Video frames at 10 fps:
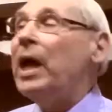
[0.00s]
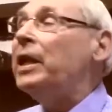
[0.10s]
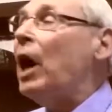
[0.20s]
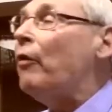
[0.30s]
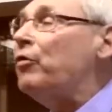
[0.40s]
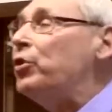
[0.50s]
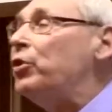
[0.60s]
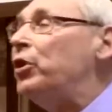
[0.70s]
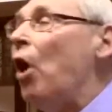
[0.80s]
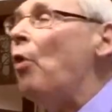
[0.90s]
Now, if you
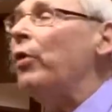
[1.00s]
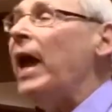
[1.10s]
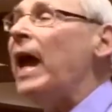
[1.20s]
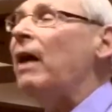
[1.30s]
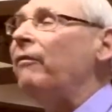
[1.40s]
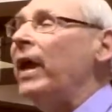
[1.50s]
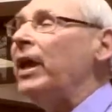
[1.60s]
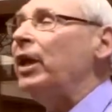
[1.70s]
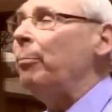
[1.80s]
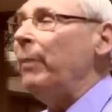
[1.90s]
don't have a
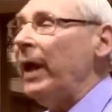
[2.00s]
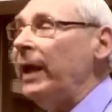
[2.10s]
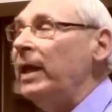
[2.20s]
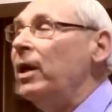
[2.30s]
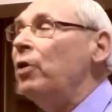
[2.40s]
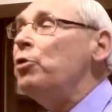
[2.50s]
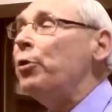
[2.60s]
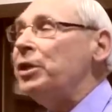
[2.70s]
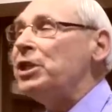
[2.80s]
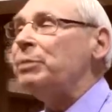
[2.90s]
committee, you
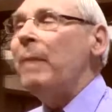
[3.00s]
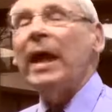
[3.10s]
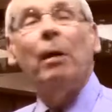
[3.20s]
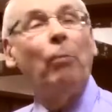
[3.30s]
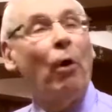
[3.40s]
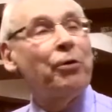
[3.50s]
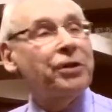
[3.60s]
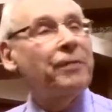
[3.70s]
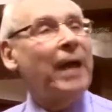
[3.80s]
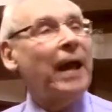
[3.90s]
could just make a
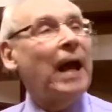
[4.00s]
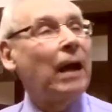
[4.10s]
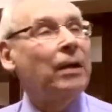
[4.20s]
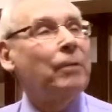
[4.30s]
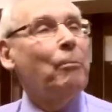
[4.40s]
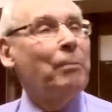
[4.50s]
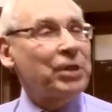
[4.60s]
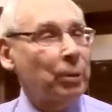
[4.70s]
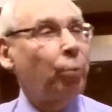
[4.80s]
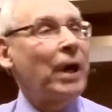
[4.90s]
motion that,
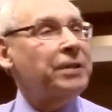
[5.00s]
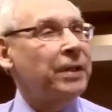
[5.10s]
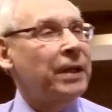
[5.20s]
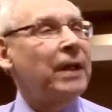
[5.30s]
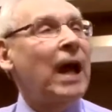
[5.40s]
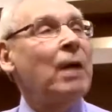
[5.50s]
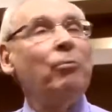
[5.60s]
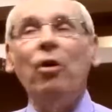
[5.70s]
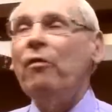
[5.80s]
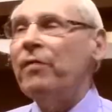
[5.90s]
Mr. President, I
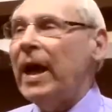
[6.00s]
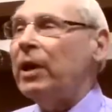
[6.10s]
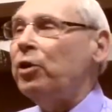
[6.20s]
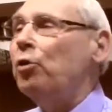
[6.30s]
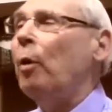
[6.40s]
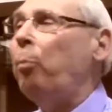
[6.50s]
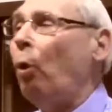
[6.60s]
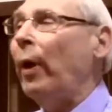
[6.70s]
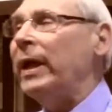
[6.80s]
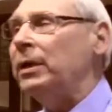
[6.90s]
move that you
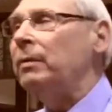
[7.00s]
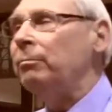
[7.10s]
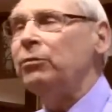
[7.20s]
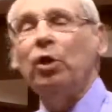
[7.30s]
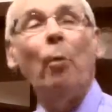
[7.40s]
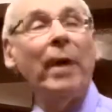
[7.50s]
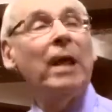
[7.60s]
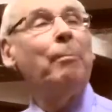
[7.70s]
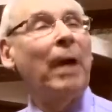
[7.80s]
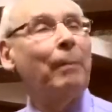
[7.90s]
appoint so
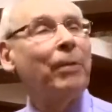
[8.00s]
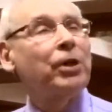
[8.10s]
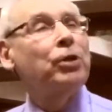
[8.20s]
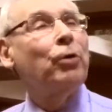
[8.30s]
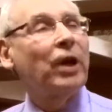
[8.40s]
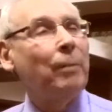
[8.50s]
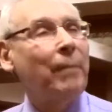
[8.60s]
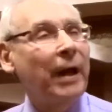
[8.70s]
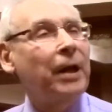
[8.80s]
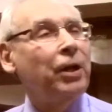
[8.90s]
many members to a
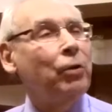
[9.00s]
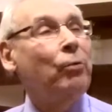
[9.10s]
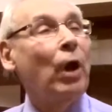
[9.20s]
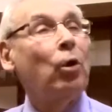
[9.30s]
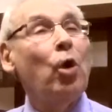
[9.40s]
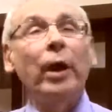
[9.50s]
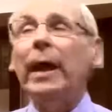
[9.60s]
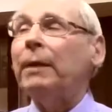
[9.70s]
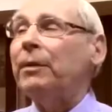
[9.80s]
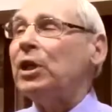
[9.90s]
committee to look
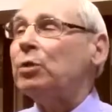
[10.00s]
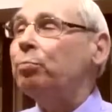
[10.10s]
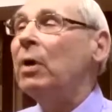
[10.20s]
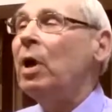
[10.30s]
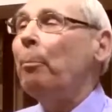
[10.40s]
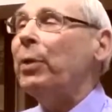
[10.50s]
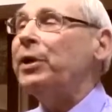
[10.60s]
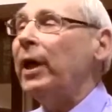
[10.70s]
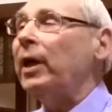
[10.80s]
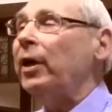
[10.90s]
at this
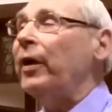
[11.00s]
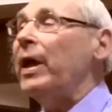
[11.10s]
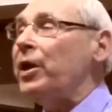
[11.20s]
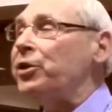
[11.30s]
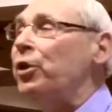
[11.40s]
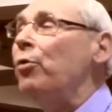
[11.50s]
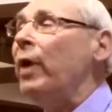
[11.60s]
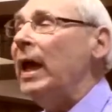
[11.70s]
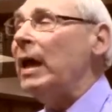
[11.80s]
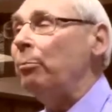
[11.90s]
particular issue
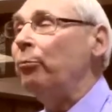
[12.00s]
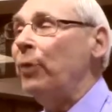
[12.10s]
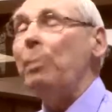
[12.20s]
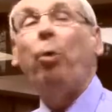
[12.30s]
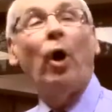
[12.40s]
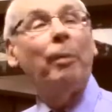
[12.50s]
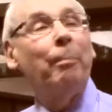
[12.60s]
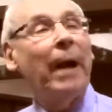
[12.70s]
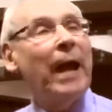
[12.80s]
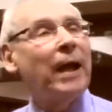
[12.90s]
and report
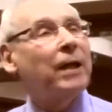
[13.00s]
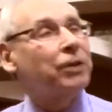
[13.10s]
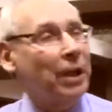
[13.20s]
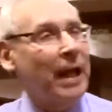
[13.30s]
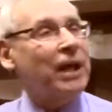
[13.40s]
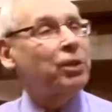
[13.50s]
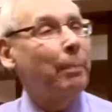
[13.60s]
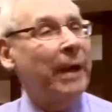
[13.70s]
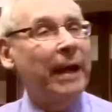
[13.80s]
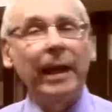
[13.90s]
back at the next
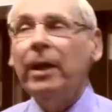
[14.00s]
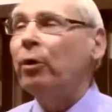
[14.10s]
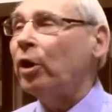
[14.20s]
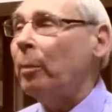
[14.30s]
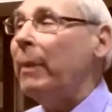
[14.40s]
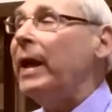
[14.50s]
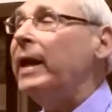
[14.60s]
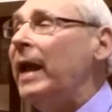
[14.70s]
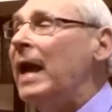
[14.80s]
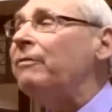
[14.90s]
meeting or the
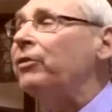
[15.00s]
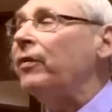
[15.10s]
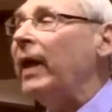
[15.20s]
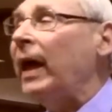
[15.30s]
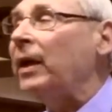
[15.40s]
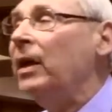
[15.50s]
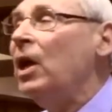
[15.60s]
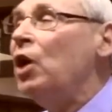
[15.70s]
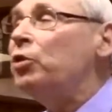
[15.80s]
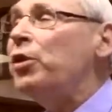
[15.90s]
meeting after that.
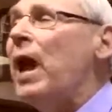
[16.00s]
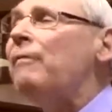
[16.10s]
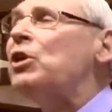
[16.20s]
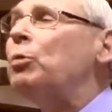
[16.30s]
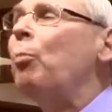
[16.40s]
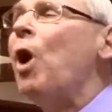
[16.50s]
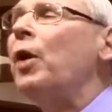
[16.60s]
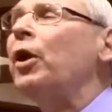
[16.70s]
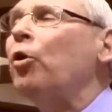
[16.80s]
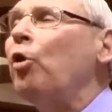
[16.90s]
So you have a
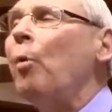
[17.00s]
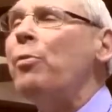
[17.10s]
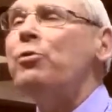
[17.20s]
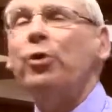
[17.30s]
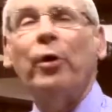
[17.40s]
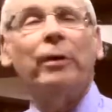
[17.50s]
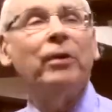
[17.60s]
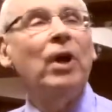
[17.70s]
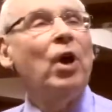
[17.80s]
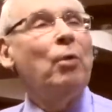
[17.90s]
smaller group who's going
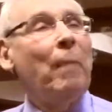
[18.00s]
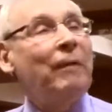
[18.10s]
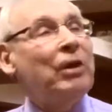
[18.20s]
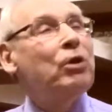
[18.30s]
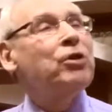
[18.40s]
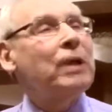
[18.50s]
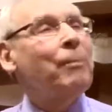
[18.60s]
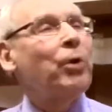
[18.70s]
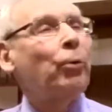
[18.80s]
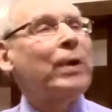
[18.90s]
to maybe do some
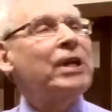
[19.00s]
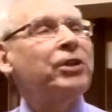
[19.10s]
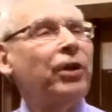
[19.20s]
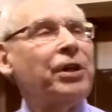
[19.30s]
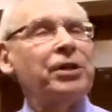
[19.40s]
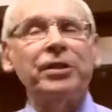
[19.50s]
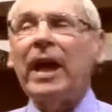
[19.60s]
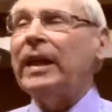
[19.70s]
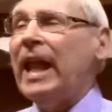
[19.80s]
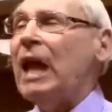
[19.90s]
of the research
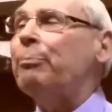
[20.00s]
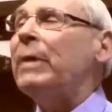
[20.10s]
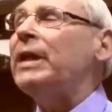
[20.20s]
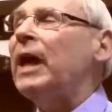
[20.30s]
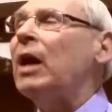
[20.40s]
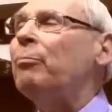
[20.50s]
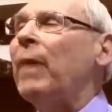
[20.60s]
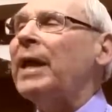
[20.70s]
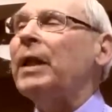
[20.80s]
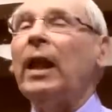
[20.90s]
that can't be done
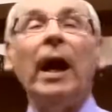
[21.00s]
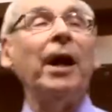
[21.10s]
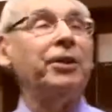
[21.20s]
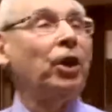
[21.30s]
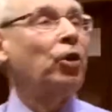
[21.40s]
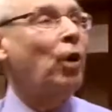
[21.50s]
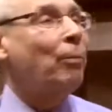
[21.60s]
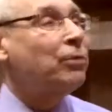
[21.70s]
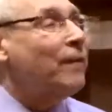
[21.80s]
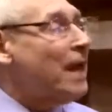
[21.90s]
by the larger
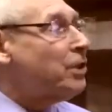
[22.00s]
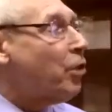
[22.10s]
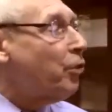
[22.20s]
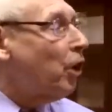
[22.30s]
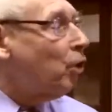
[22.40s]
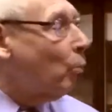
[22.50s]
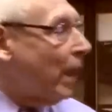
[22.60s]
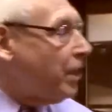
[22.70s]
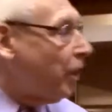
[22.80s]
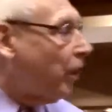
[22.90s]
group. So that's the 3rd
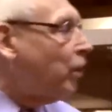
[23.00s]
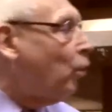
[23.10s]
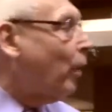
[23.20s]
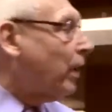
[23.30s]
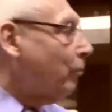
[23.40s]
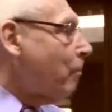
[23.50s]
way you can do it.